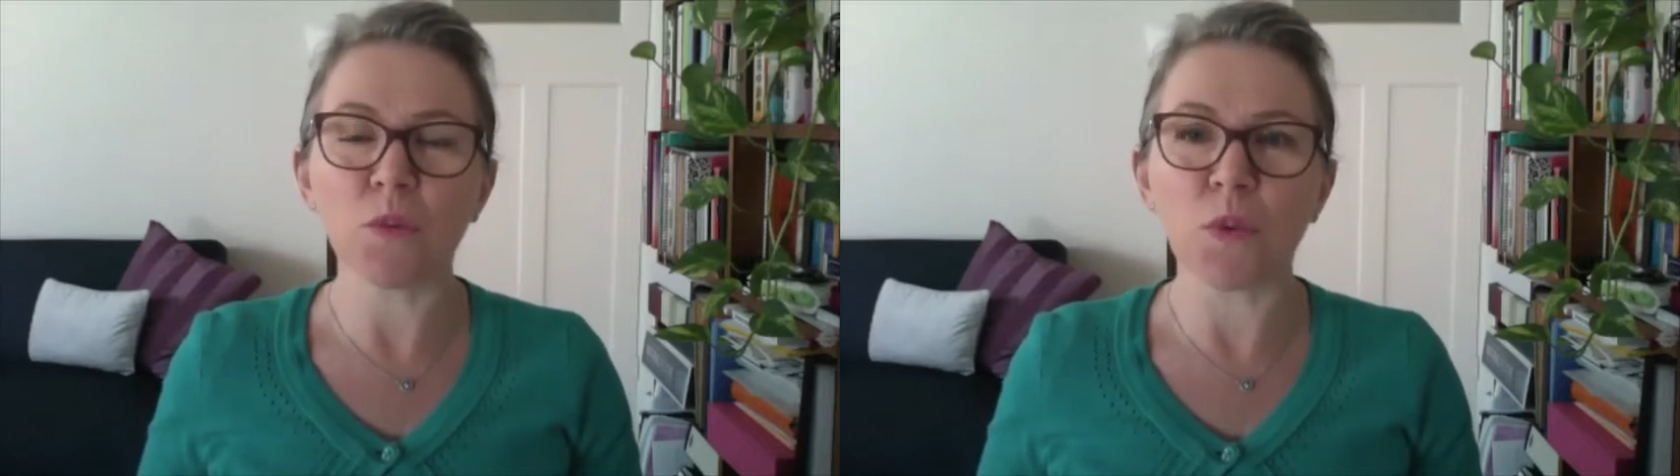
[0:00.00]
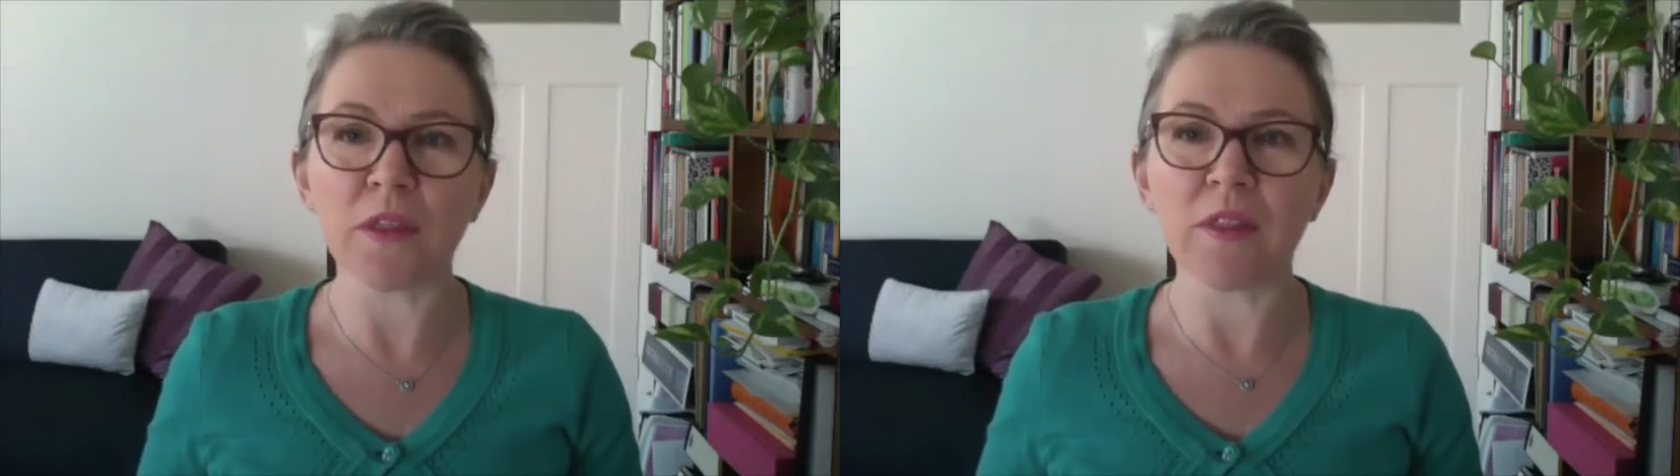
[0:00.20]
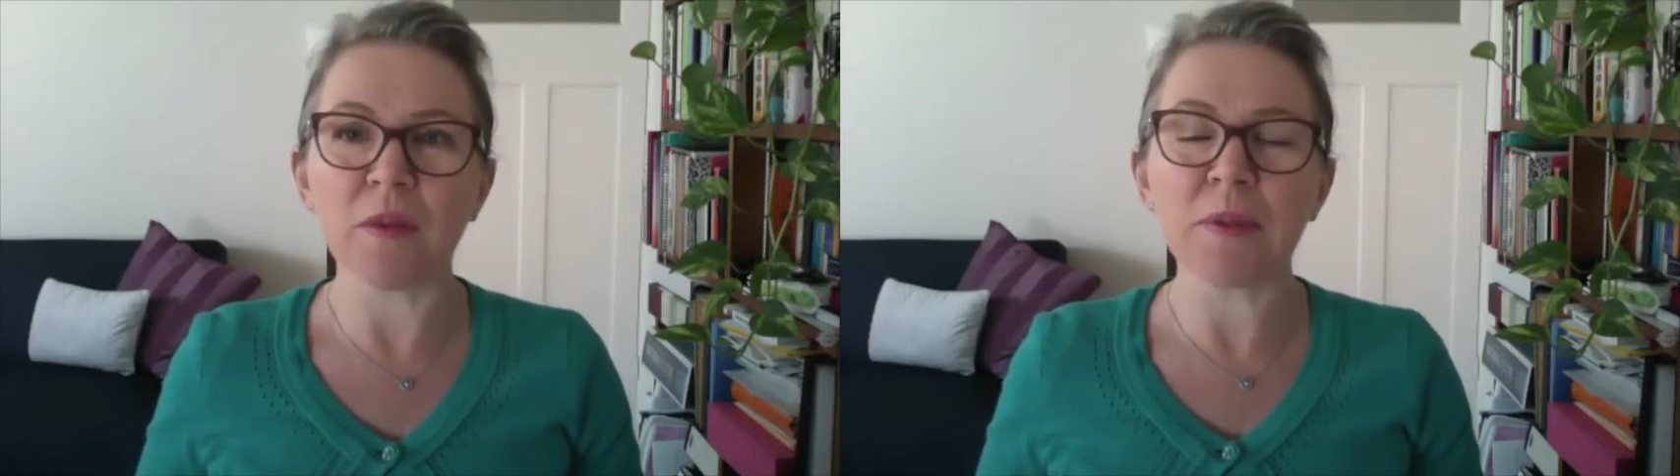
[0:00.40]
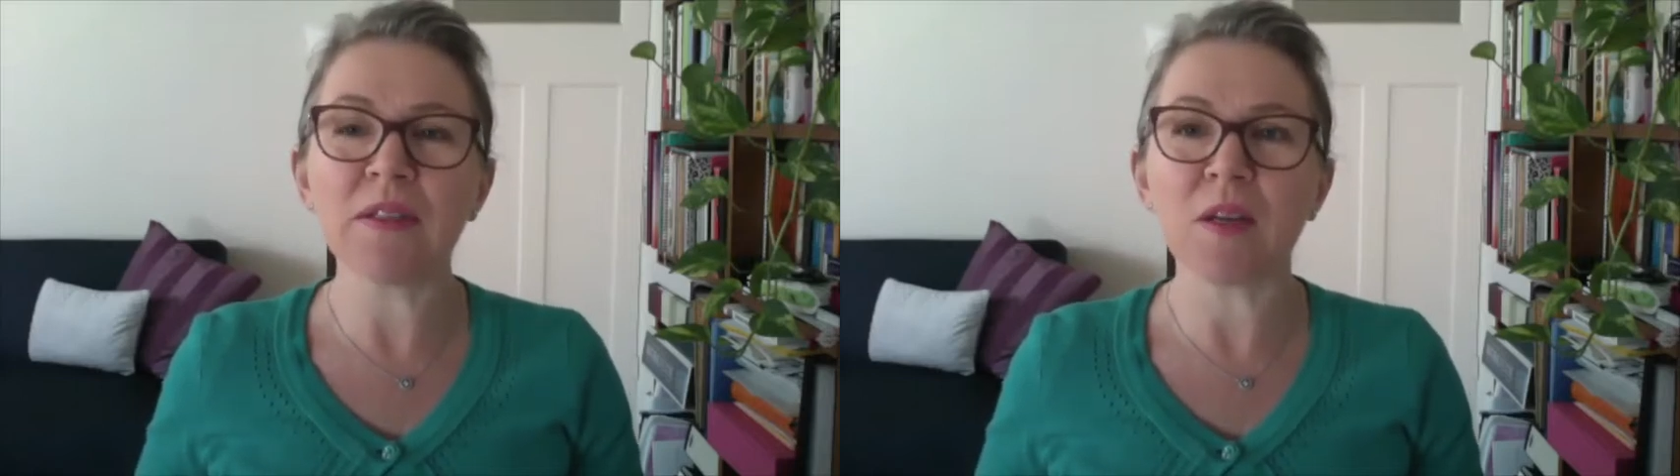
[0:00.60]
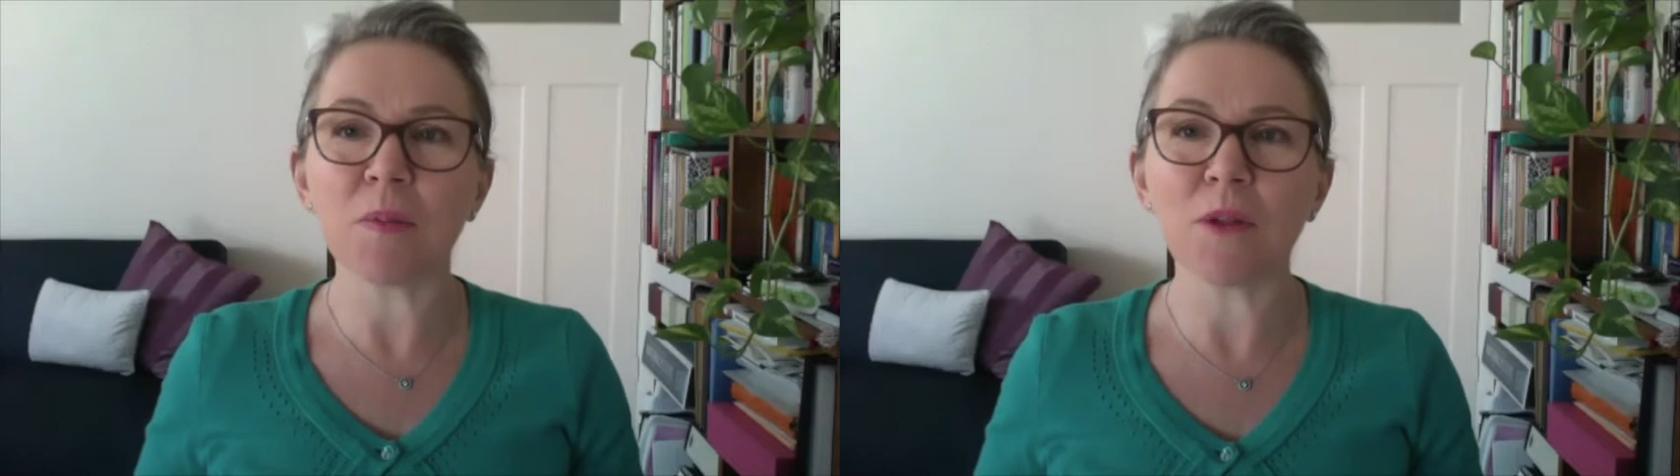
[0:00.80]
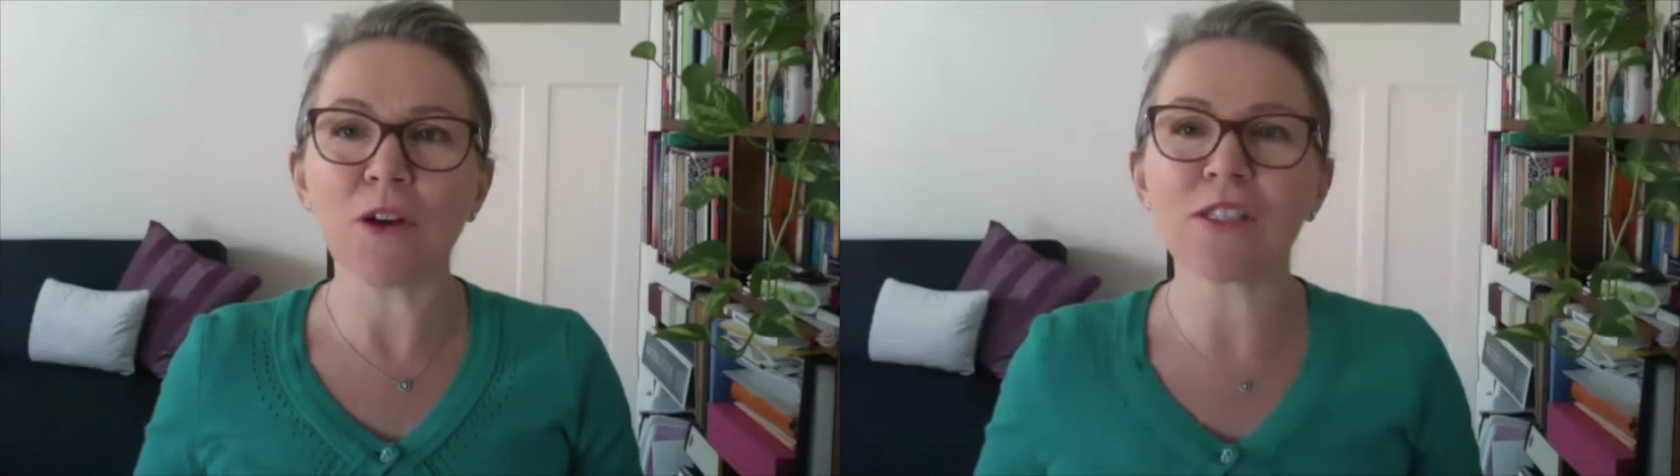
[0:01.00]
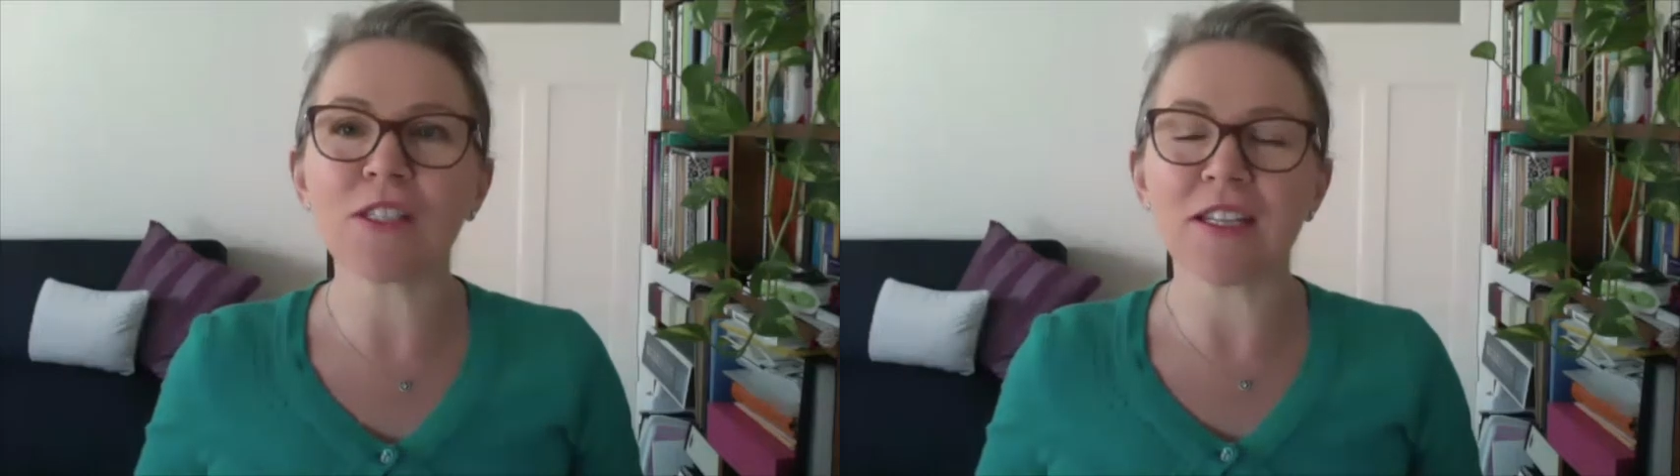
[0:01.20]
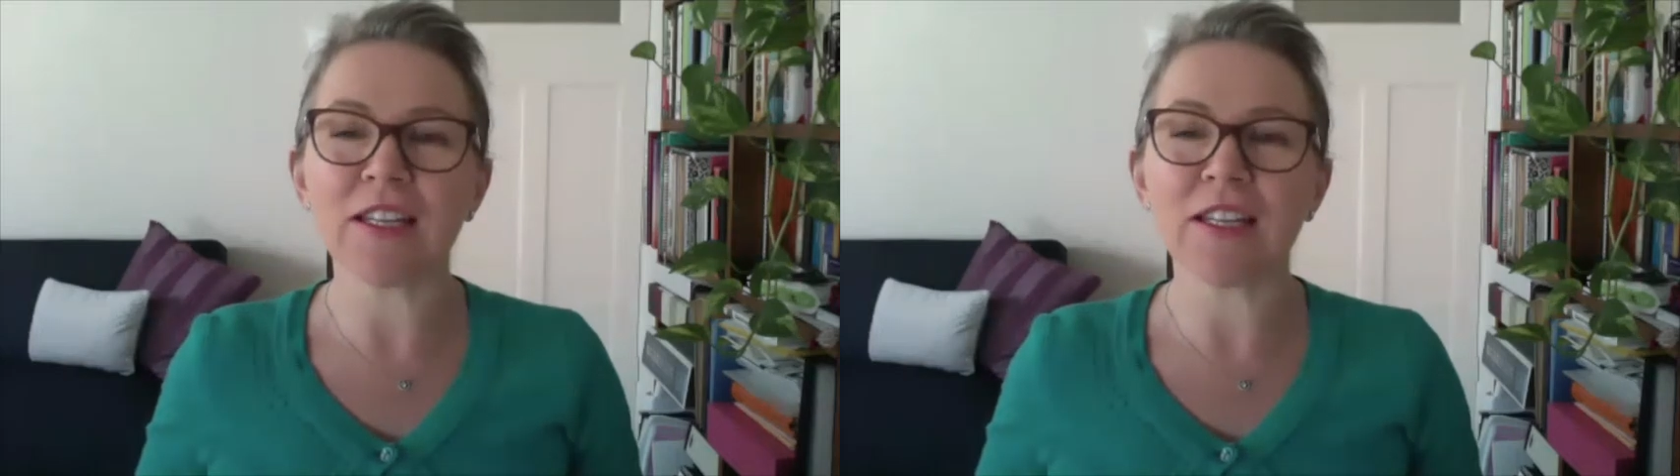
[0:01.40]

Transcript: with the building blocks that it